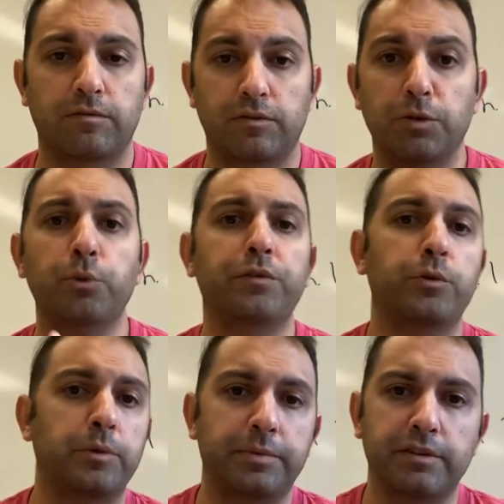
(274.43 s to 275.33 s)
the movie
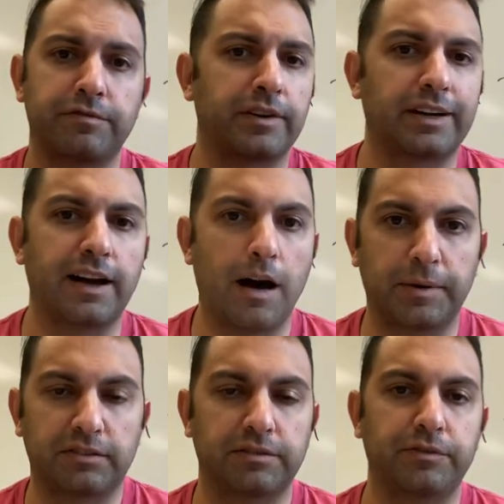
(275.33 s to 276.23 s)
would be
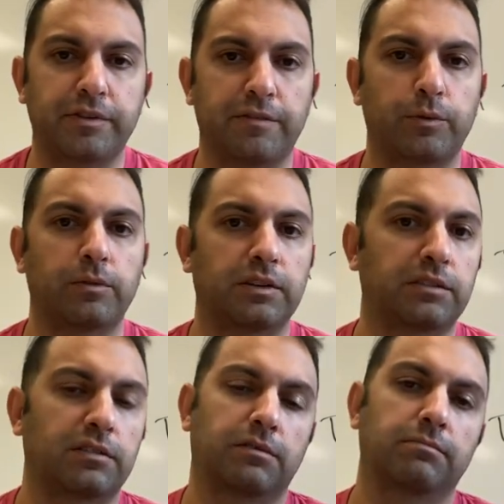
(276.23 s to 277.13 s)
Freakonomics. If you've ever,
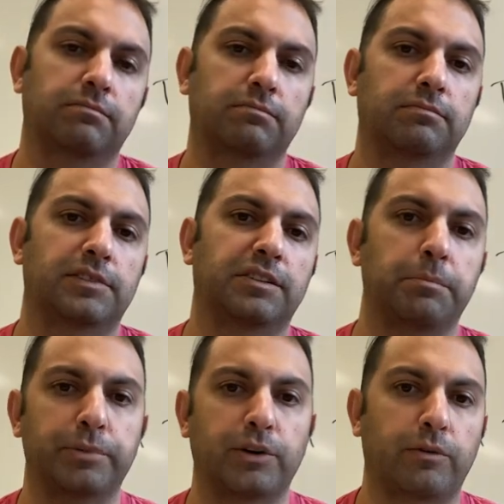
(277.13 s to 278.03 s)
it's a
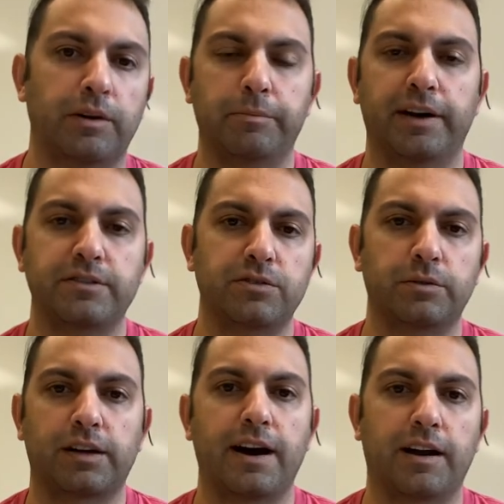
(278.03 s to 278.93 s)
book written by 2
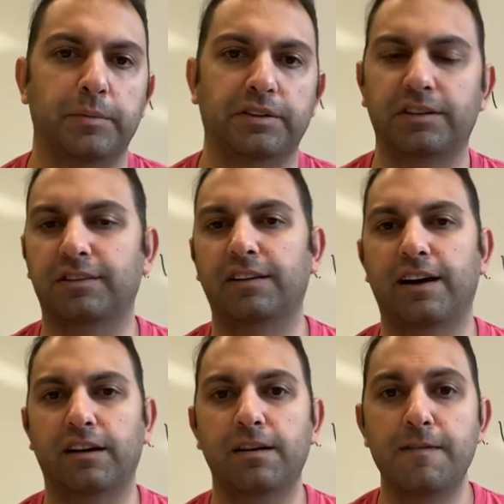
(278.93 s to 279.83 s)
economists. It's a lot
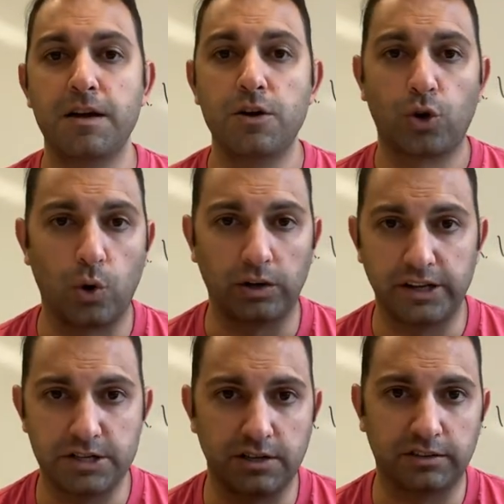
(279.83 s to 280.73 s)
of
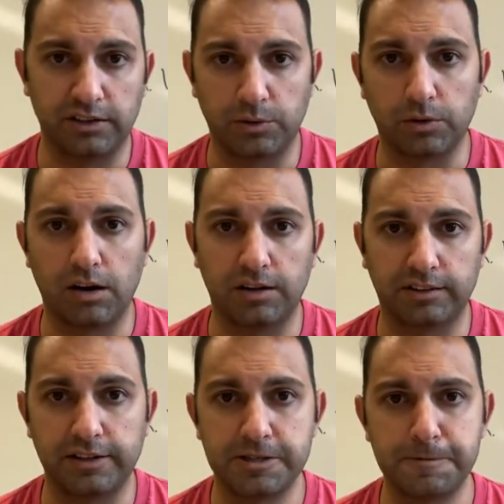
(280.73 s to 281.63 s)
correlation doesn't equal
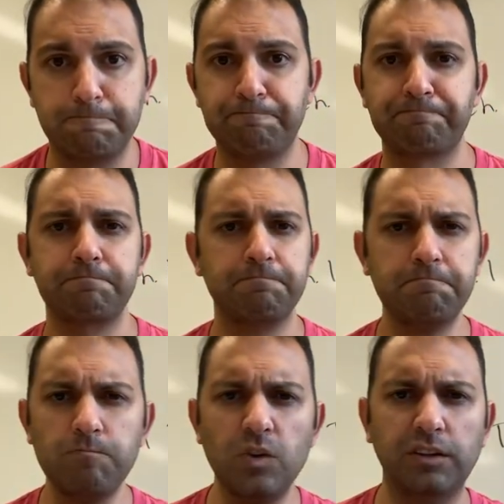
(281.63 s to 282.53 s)
causation
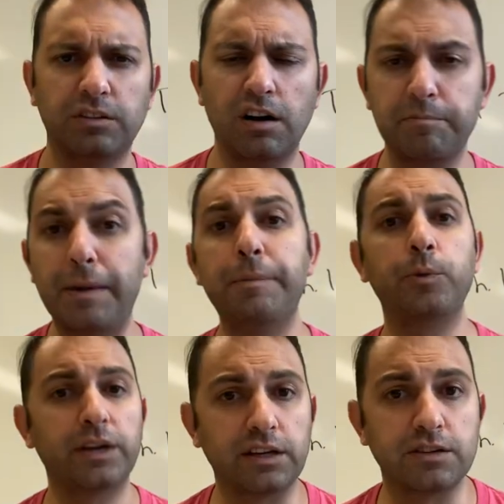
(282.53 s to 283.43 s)
stuff. Maybe
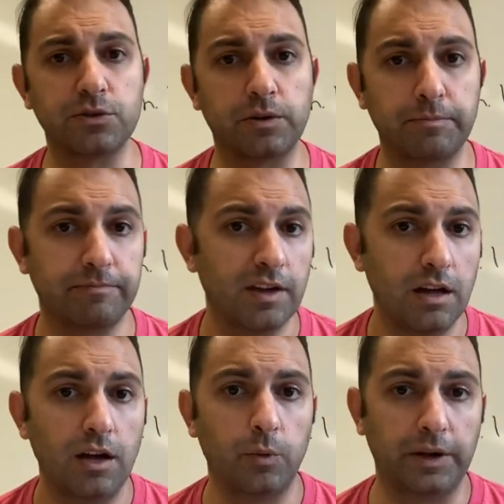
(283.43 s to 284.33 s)
we can get to it.
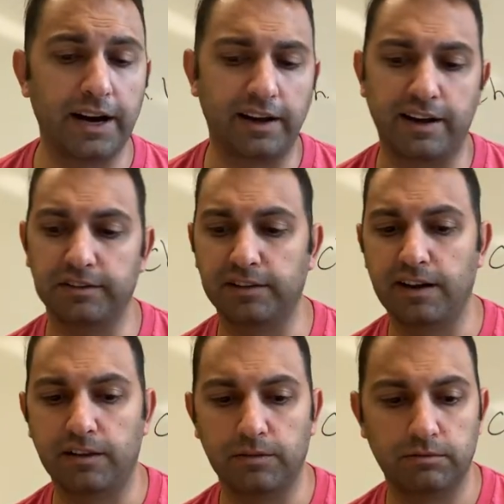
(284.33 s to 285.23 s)
We kind of got to see how
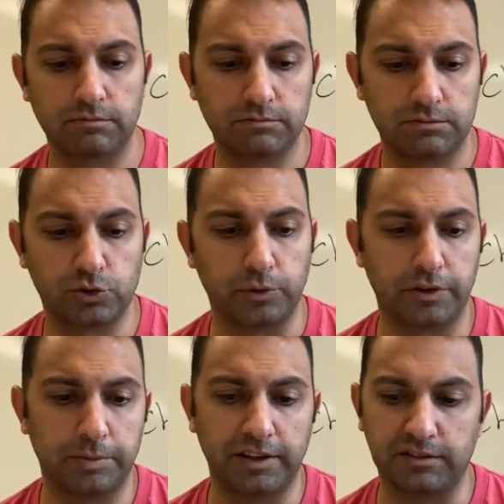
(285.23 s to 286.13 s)
the school year
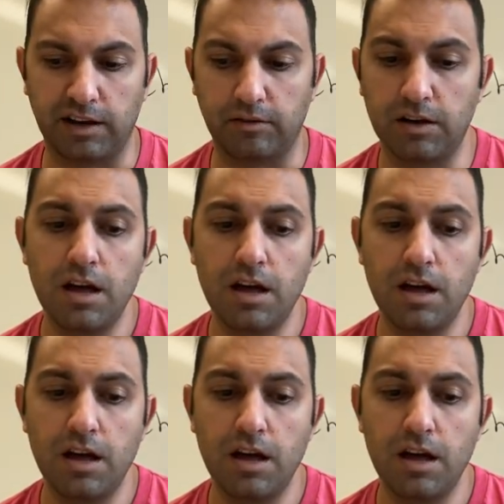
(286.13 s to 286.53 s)
plays out.